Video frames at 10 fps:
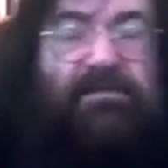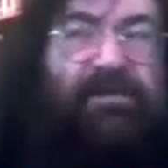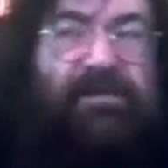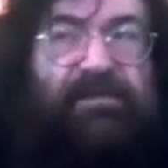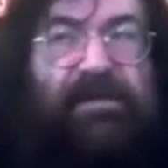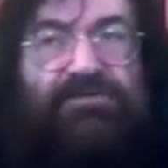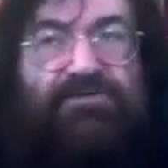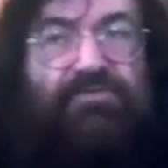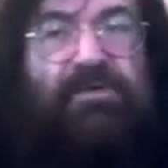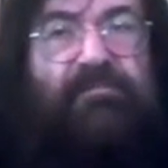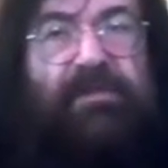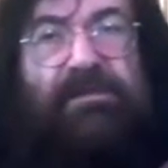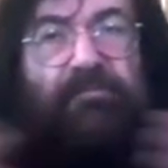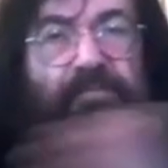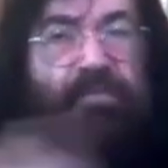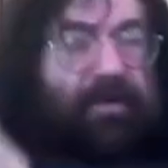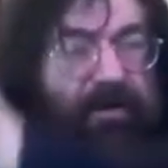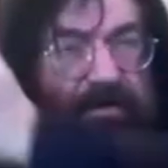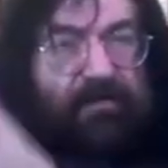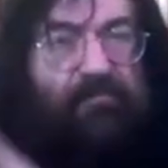so that that Jew would be
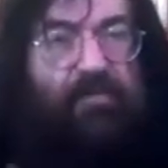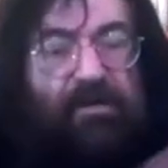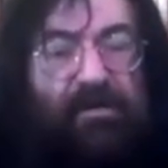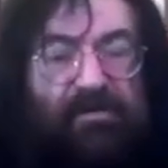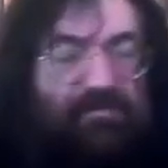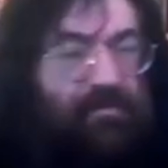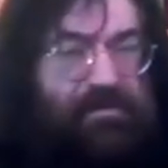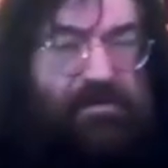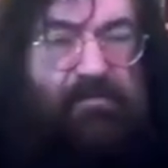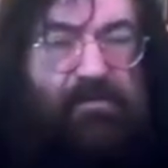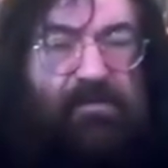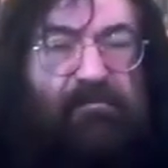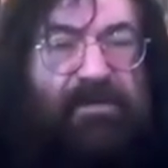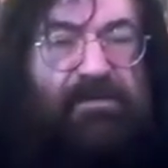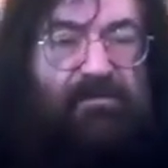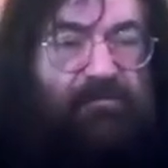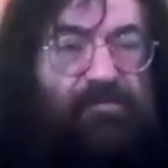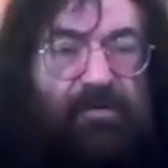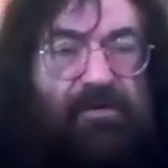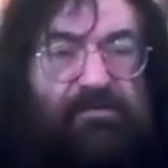deported somewhere to where they were all being
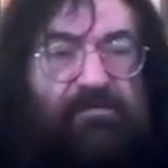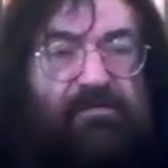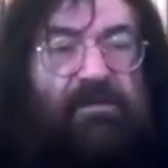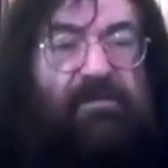deported to,